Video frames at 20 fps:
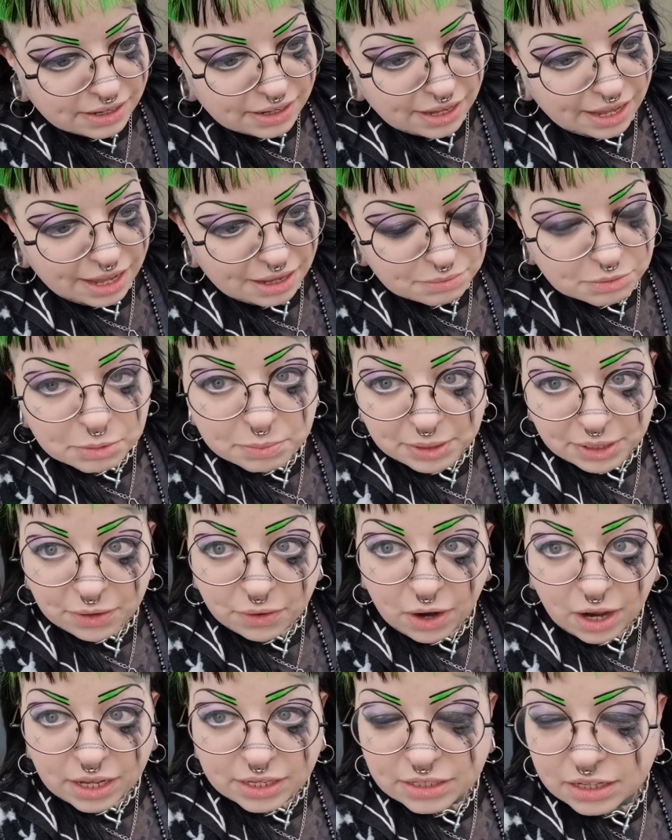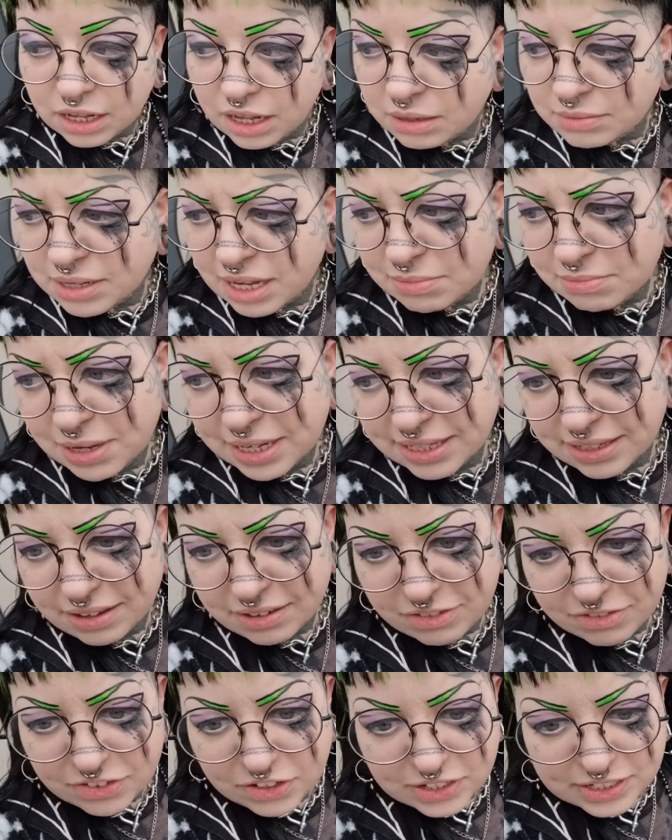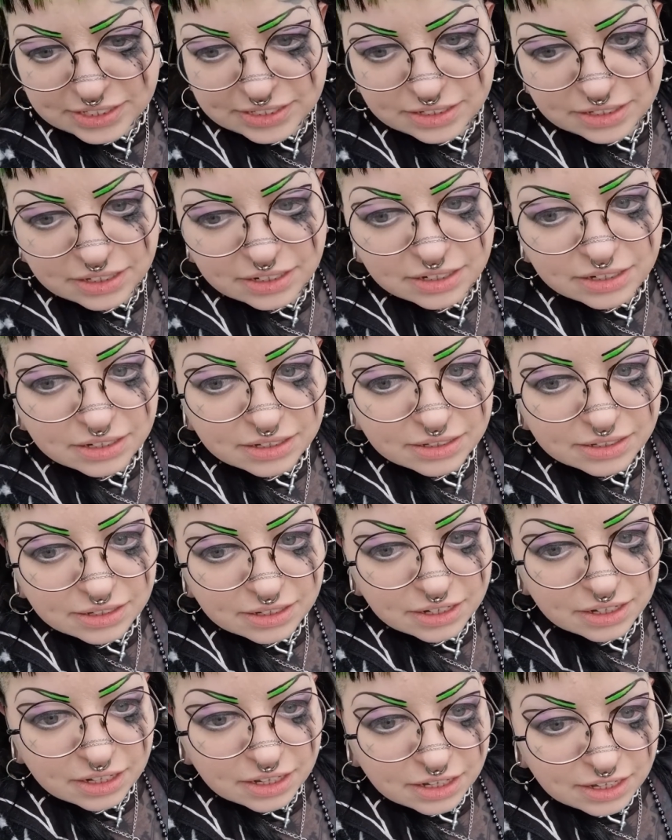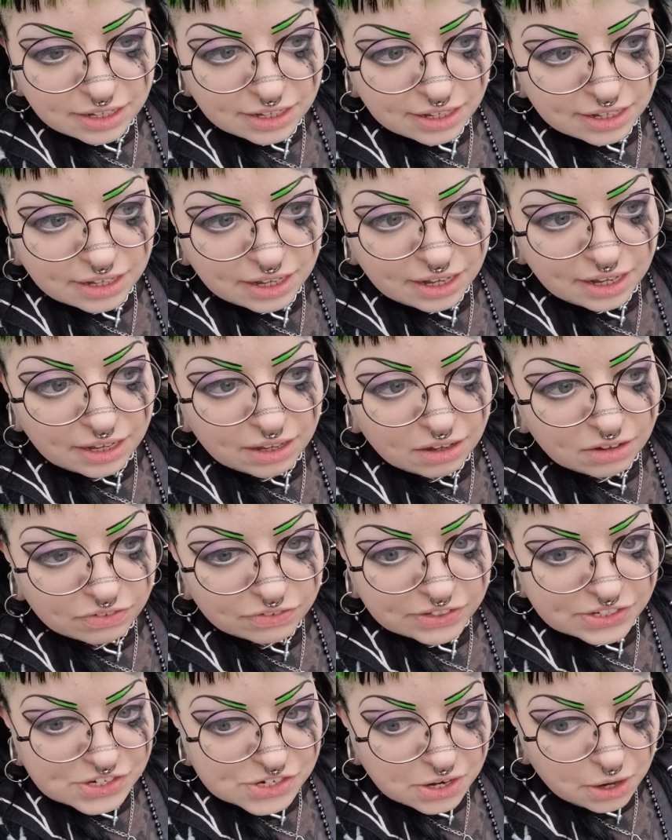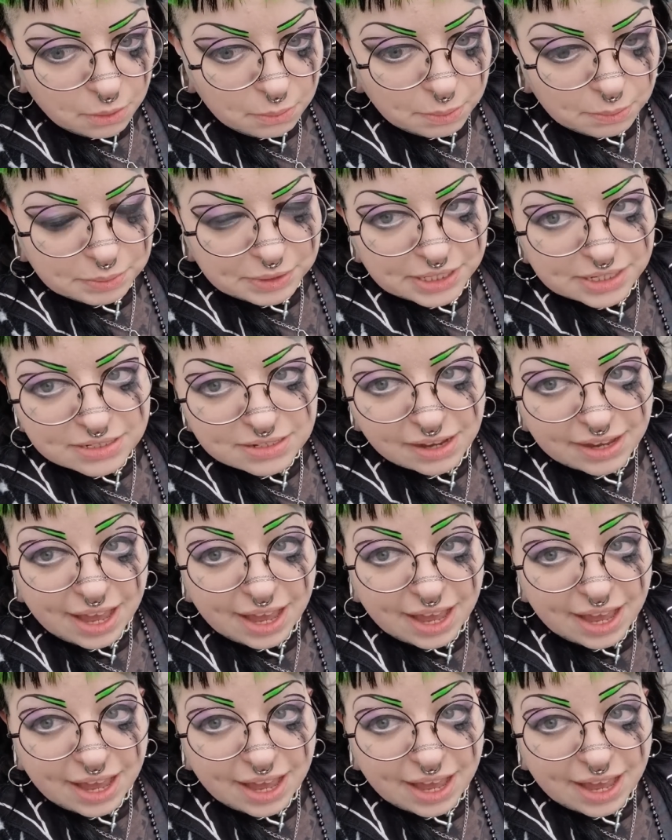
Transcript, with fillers: and we'll be all right. Um, I might go and find a coffee shop because I